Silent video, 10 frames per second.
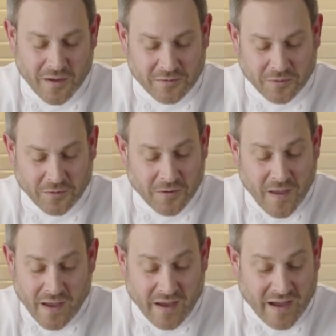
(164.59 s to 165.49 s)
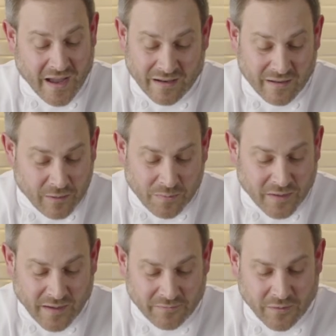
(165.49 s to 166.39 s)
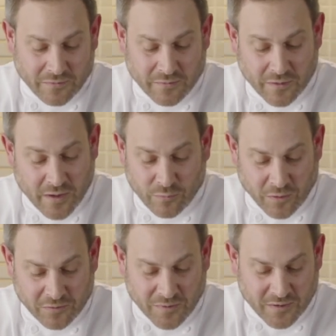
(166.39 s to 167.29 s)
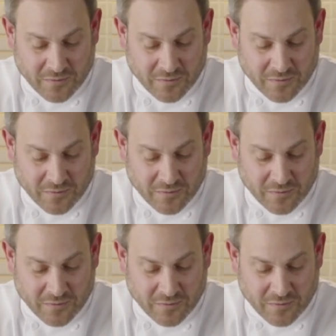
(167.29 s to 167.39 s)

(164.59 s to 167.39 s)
So I had a little bit of leftover rosemary,